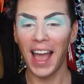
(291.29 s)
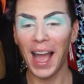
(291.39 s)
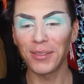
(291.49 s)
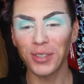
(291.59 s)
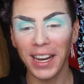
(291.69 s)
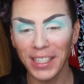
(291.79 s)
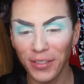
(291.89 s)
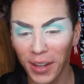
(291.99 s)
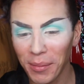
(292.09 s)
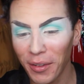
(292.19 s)
I'm trying to
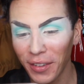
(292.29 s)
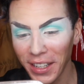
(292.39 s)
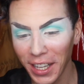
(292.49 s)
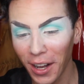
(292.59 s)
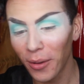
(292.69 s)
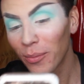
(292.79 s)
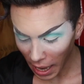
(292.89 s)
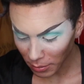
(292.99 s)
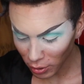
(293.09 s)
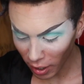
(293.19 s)
film a video.
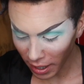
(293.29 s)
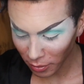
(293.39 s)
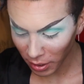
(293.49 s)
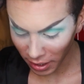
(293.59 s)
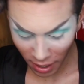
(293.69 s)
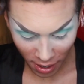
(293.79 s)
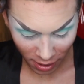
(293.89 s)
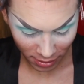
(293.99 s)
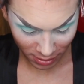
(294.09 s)
I'm trying really hard.